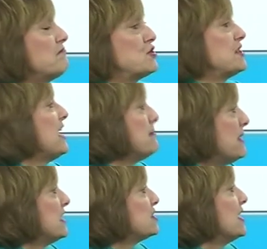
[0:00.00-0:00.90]
10
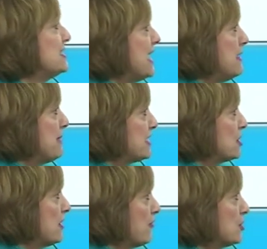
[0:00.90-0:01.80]
minutes a day makes
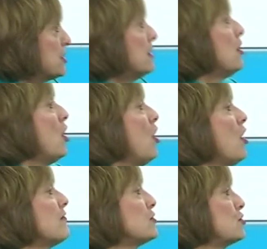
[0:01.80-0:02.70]
a difference. Yeah.
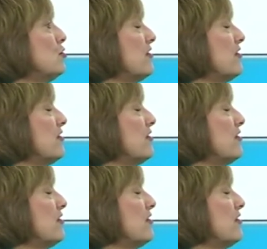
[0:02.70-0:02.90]
Harvard School of